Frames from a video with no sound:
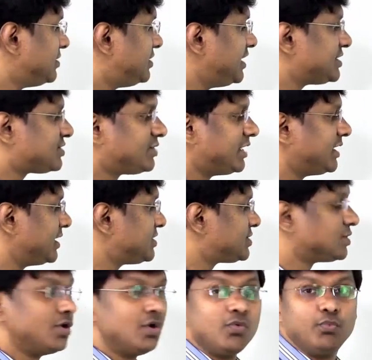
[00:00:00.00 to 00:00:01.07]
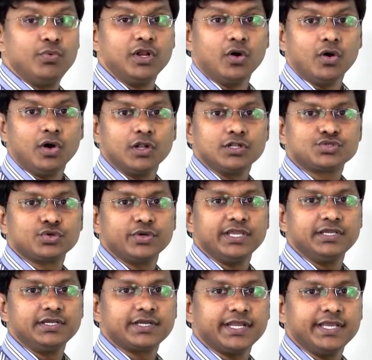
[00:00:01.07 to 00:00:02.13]
These drugs will also
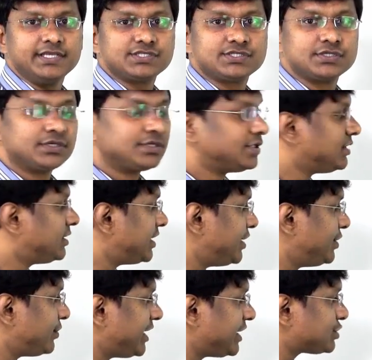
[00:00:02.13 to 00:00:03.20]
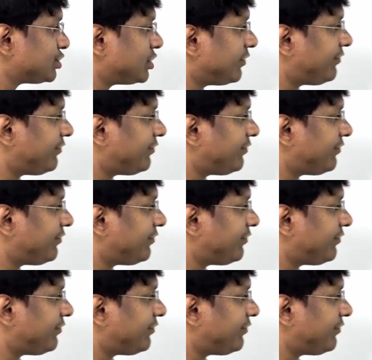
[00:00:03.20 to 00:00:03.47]
increase the duration